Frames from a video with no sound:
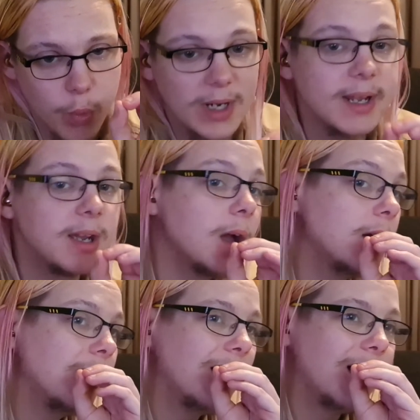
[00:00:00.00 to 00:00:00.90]
willing
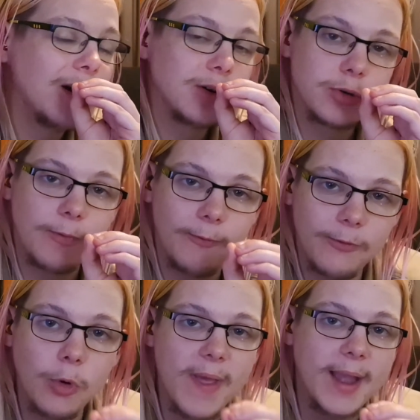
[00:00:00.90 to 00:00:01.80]

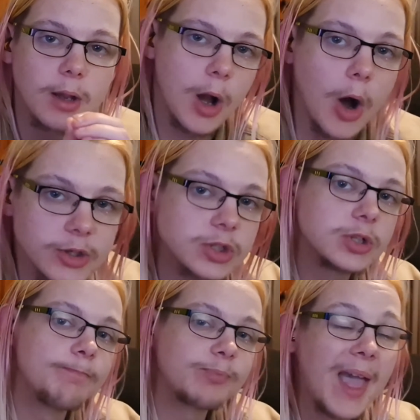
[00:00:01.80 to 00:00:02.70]
for that cost.